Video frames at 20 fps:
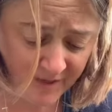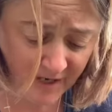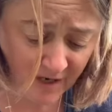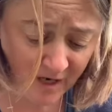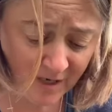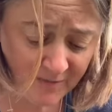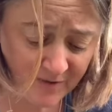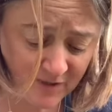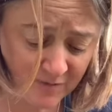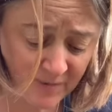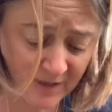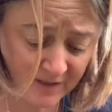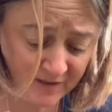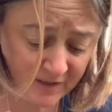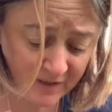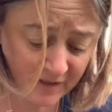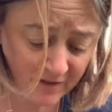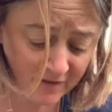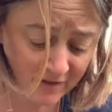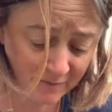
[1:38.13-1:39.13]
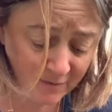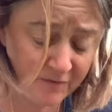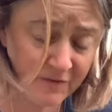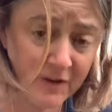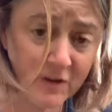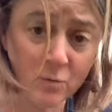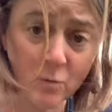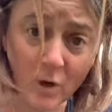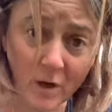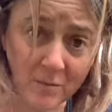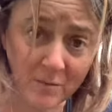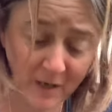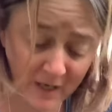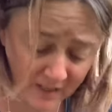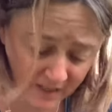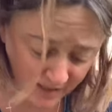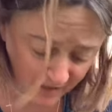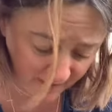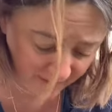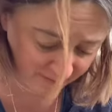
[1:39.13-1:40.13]
I'm expecting some of these won't
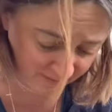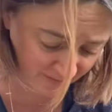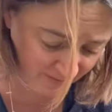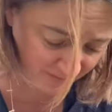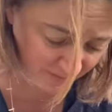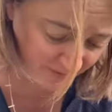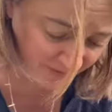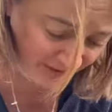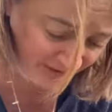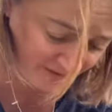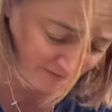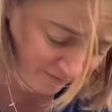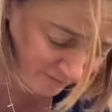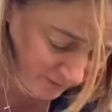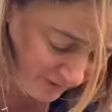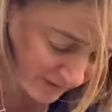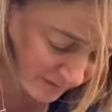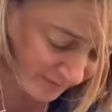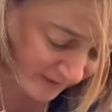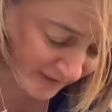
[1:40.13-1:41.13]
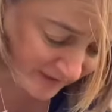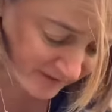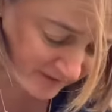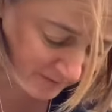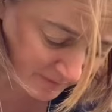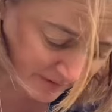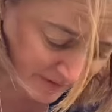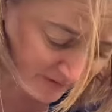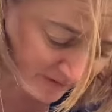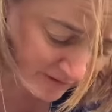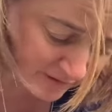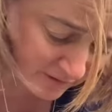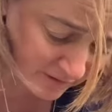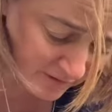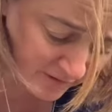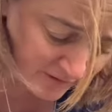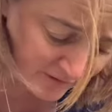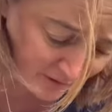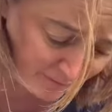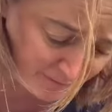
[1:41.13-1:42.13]
make it, but that doesn't really matter because as long as
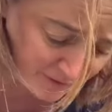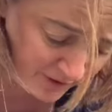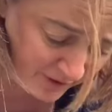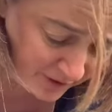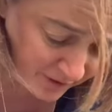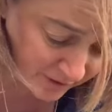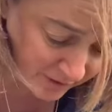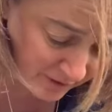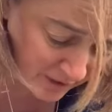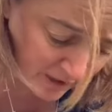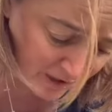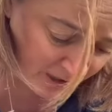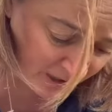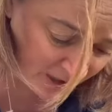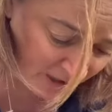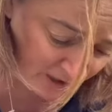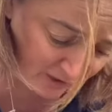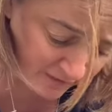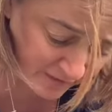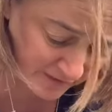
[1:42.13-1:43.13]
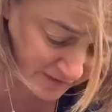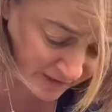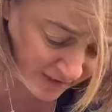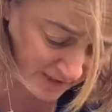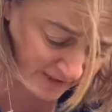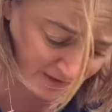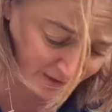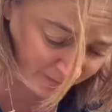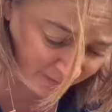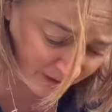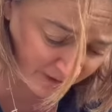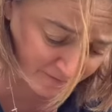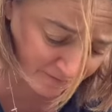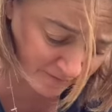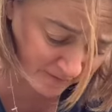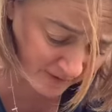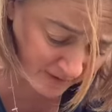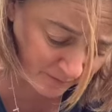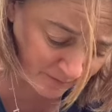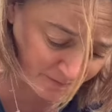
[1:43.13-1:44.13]
some do, I'll still end up
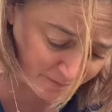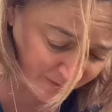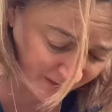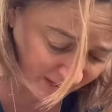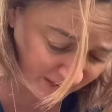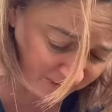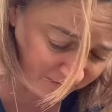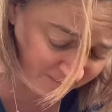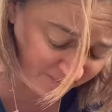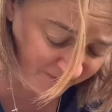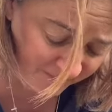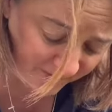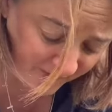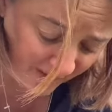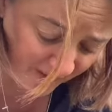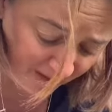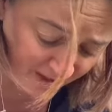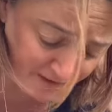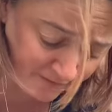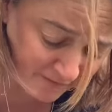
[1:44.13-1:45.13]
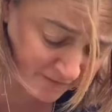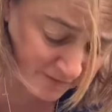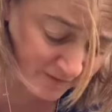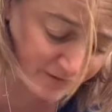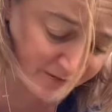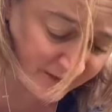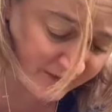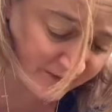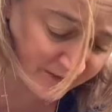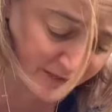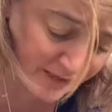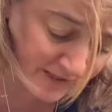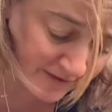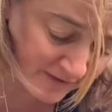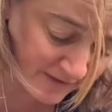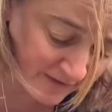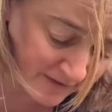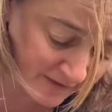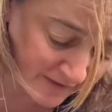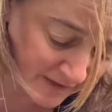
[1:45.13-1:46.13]
hopefully with about 5 decent
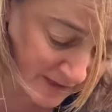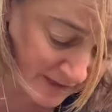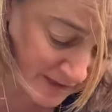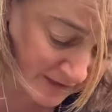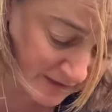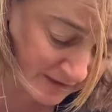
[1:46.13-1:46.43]
lettuces here.